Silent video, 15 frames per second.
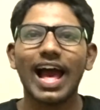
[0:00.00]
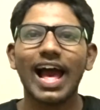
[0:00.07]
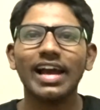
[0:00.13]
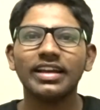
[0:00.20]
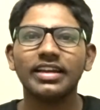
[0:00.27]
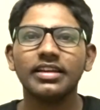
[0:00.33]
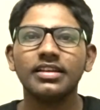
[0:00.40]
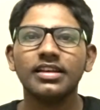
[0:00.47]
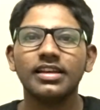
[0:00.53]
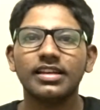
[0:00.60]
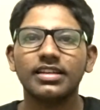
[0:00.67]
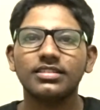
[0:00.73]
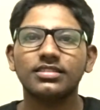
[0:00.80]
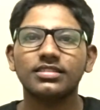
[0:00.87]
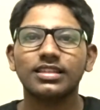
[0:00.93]
Hacking
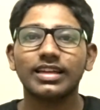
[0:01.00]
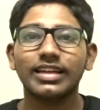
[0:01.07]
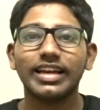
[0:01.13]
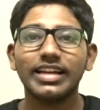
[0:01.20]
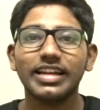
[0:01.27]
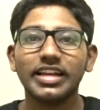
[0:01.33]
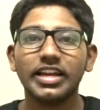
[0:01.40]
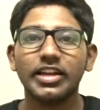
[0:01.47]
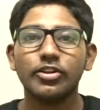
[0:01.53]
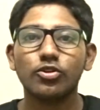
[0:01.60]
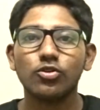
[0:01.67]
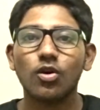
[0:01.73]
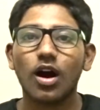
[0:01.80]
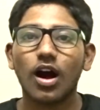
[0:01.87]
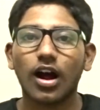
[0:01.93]
is getting into